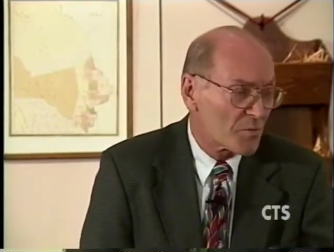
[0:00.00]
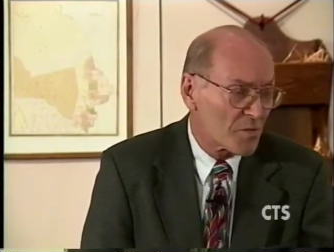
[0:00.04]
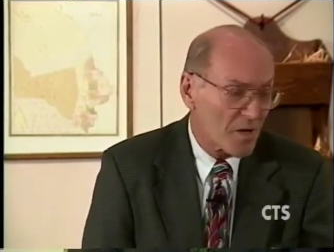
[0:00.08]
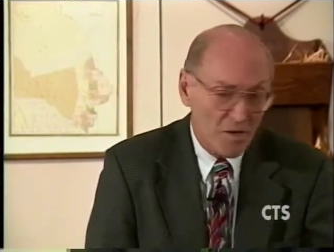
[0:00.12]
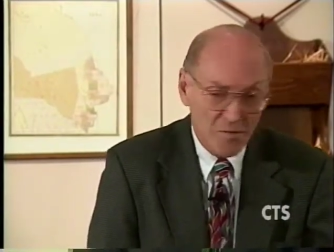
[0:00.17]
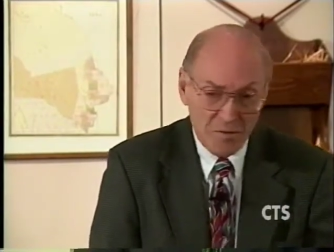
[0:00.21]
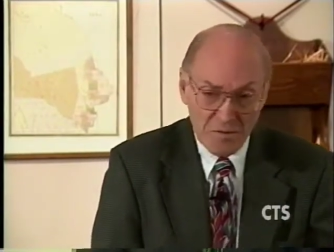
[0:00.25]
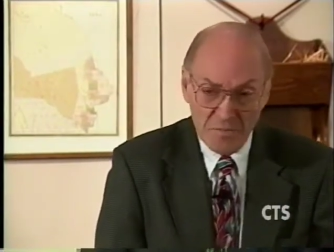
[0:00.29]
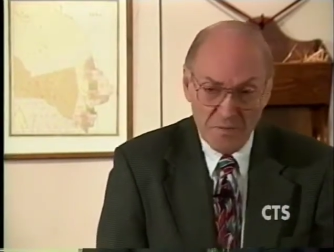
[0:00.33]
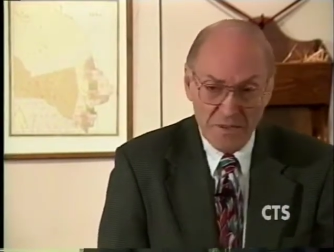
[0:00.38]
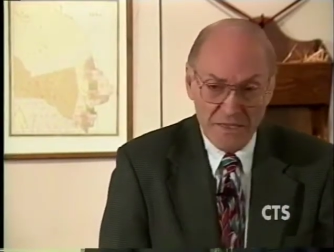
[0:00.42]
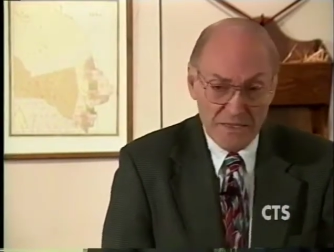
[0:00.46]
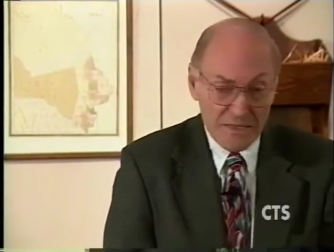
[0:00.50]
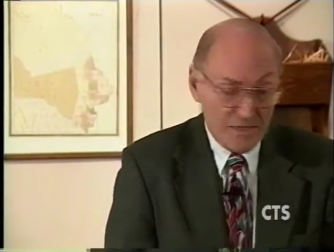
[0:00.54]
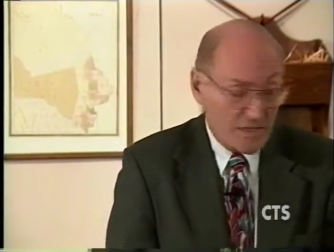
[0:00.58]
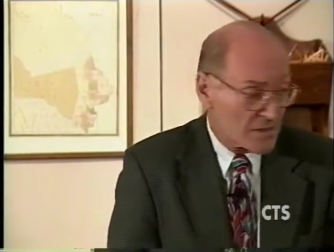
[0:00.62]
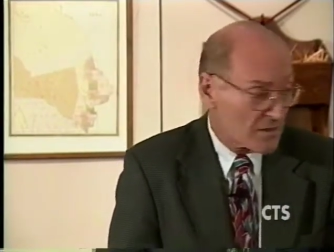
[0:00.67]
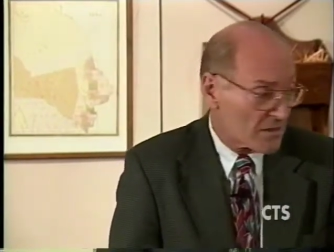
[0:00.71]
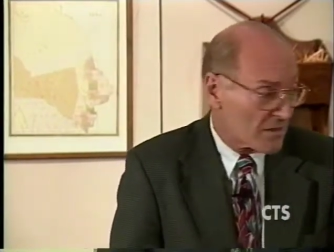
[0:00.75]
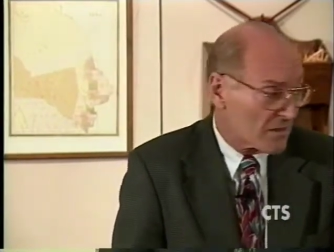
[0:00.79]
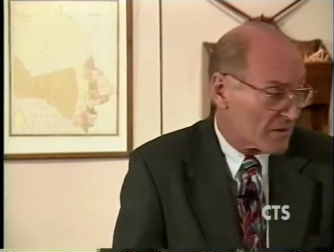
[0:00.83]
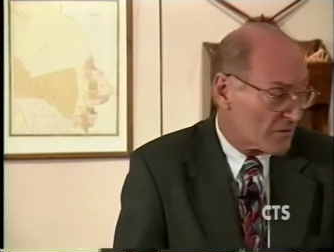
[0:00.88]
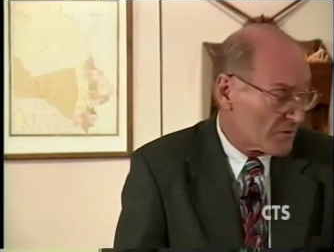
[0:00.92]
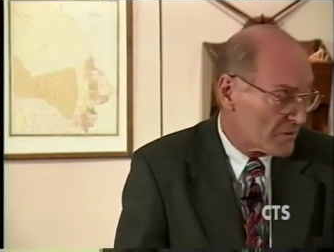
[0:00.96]
probably to
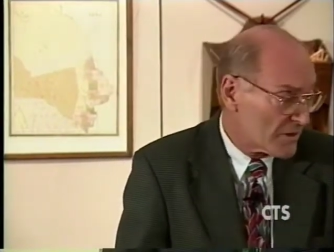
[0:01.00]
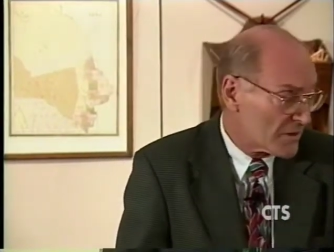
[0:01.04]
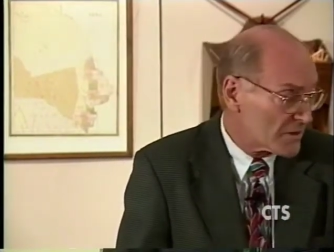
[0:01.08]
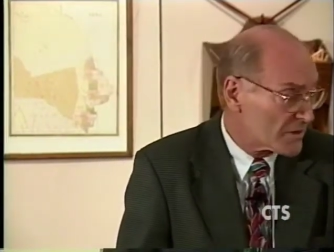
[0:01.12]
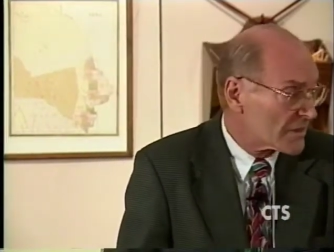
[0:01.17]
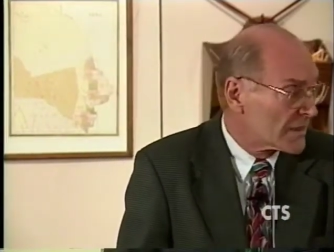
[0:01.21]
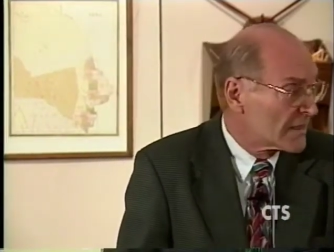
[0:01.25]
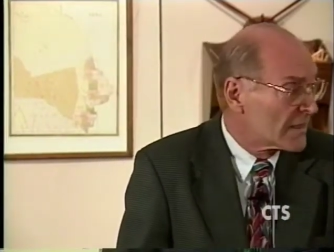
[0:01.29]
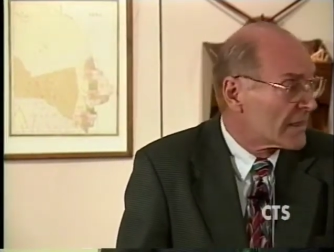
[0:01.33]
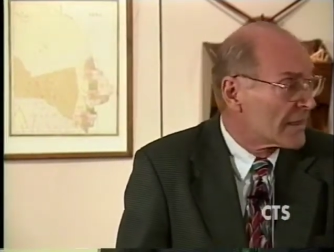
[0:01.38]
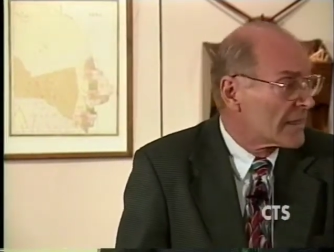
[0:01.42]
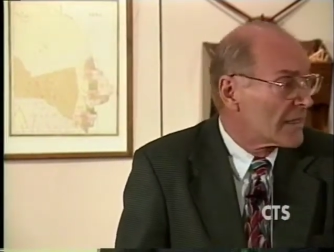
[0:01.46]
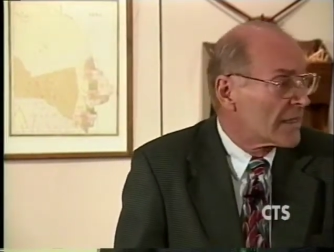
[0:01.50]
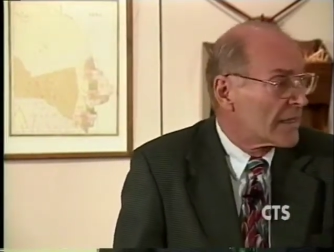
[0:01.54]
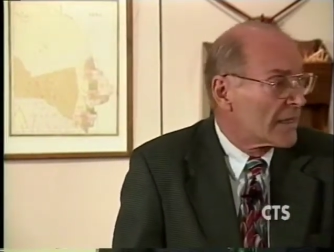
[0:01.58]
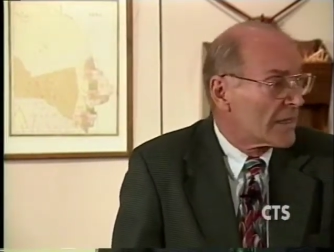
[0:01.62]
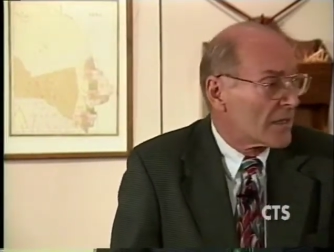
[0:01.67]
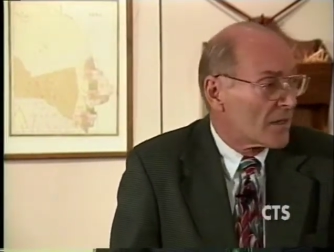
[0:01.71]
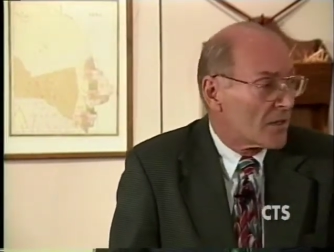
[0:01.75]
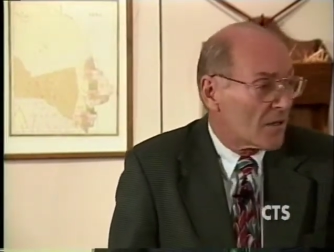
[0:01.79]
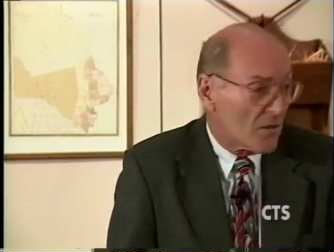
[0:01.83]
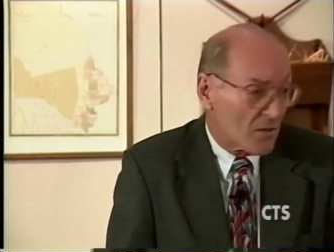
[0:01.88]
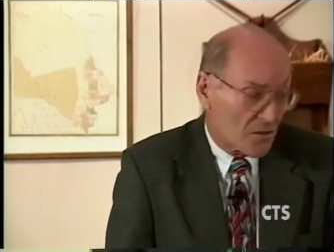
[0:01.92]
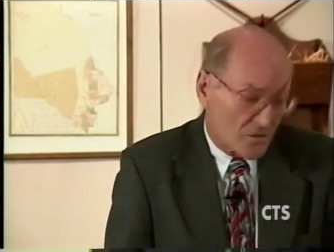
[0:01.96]
start with,
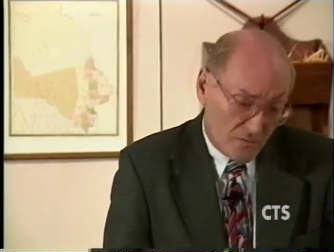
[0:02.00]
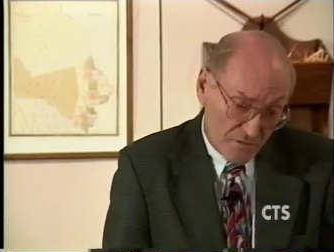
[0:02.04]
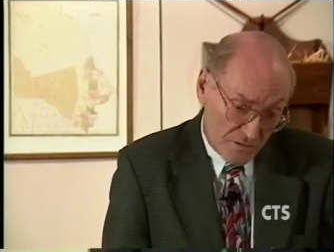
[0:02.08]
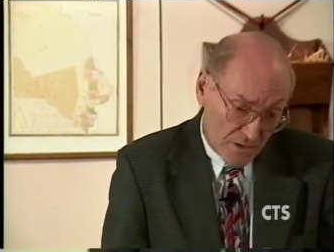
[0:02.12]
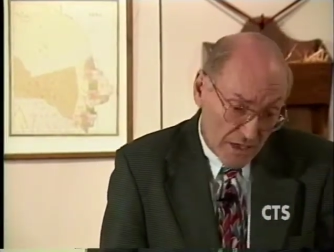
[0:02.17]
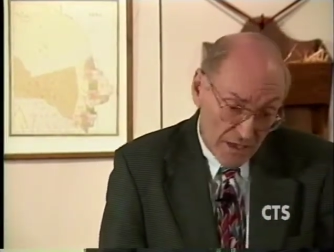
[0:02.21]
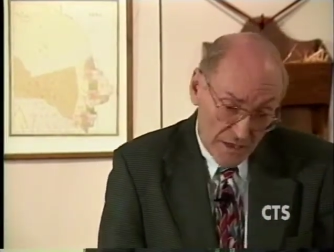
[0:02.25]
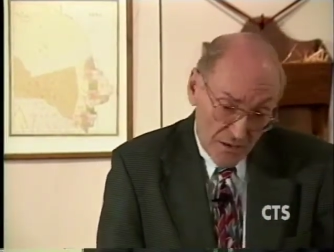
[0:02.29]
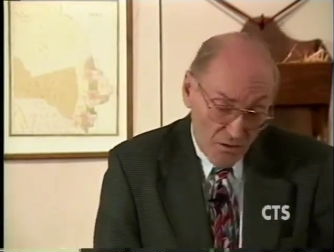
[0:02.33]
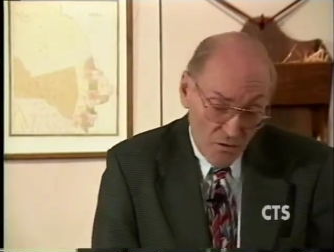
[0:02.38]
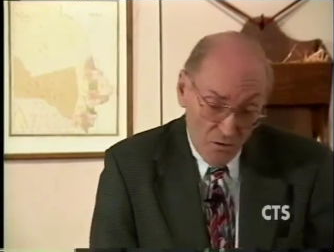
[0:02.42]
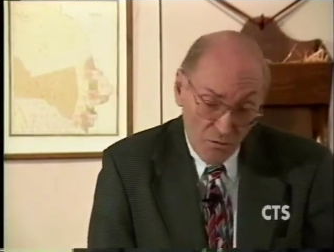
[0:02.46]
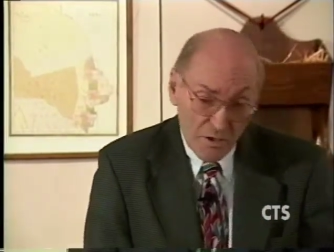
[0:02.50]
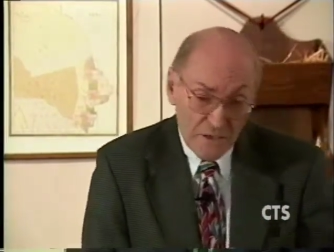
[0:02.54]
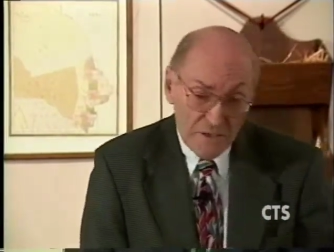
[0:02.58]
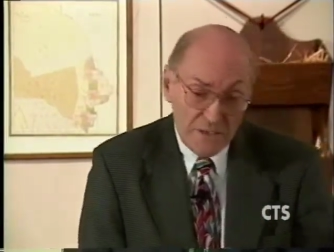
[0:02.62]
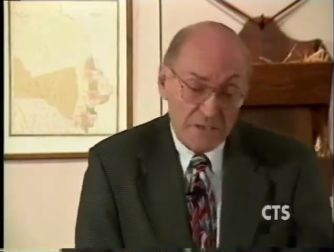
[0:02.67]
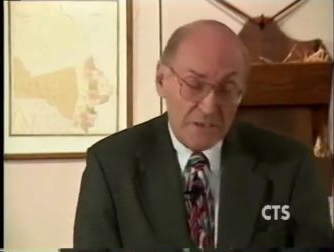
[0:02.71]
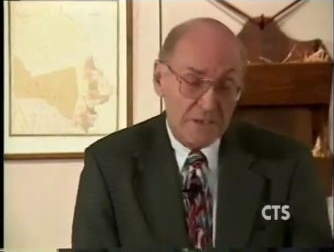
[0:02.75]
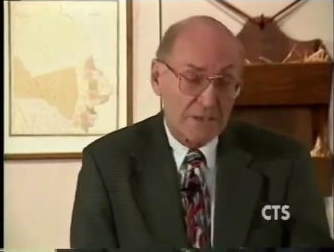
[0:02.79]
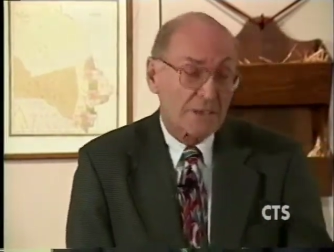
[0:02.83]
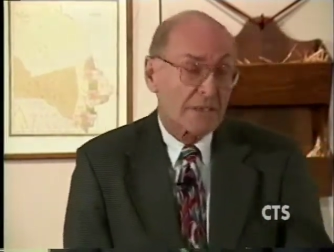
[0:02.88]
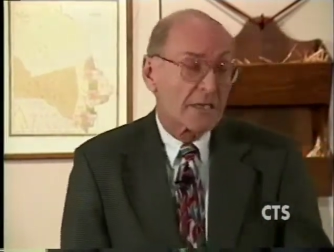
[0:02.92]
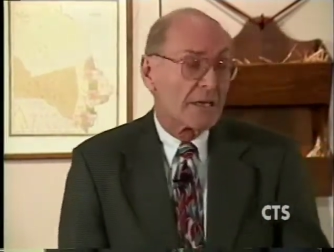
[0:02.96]
although not
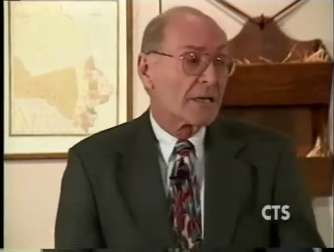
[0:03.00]
always.